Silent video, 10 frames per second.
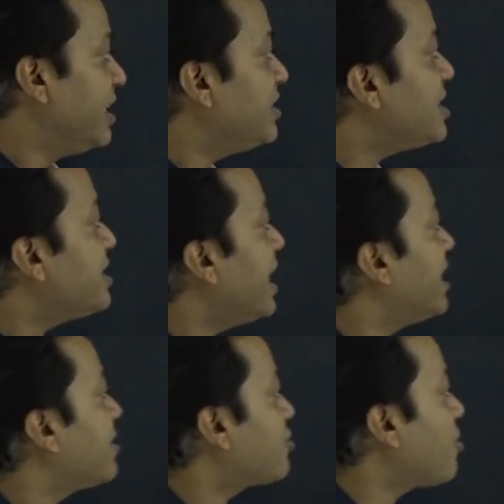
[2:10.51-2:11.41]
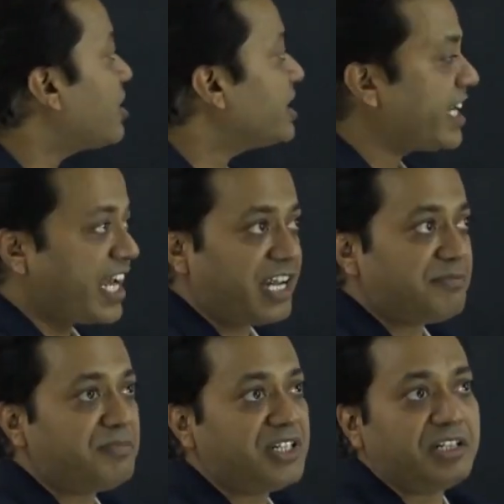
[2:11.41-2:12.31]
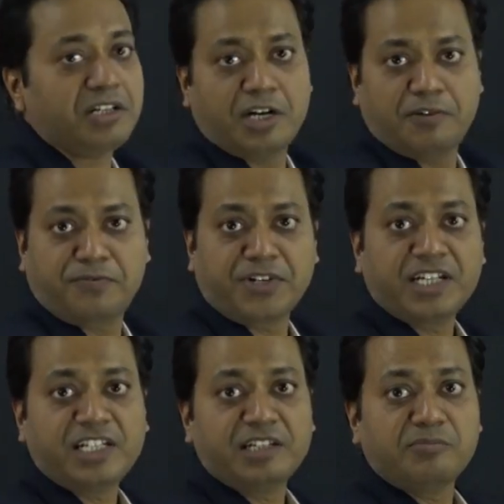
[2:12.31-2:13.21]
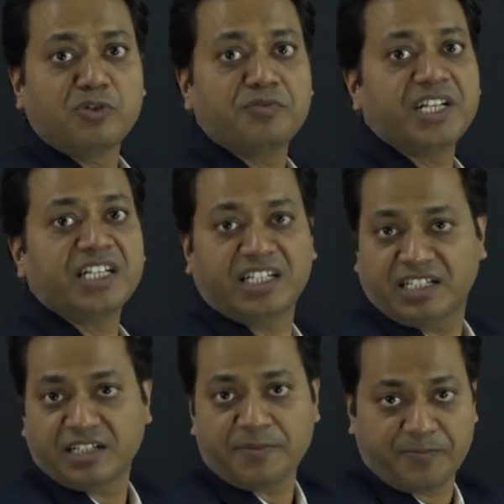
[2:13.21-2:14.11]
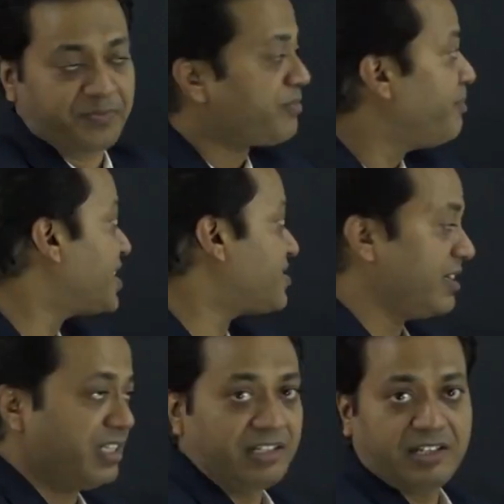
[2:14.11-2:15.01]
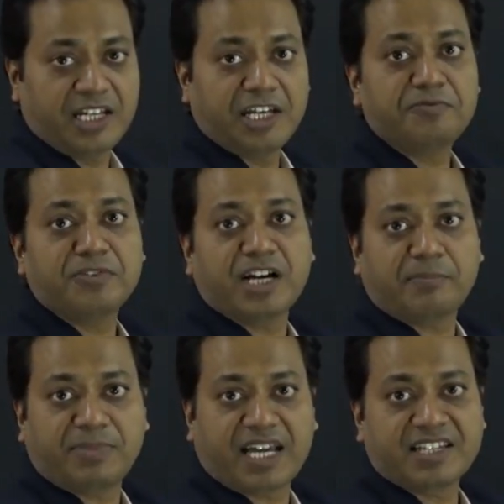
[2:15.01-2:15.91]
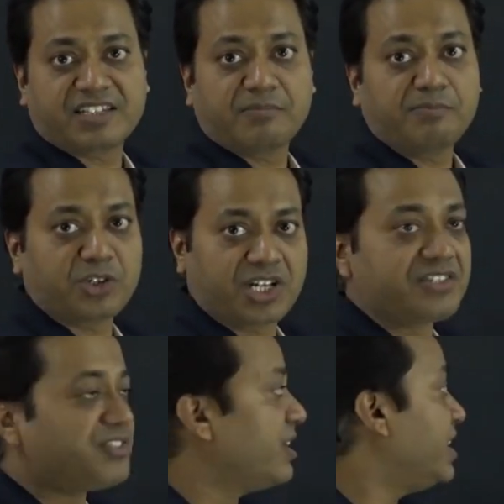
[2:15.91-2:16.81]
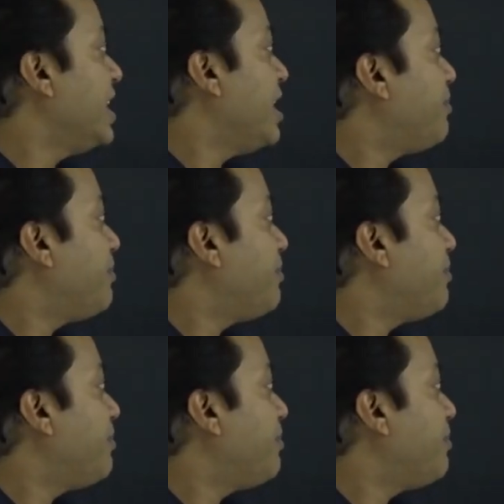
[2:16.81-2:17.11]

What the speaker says: This electron can be freely moving in a metal if we apply some potential,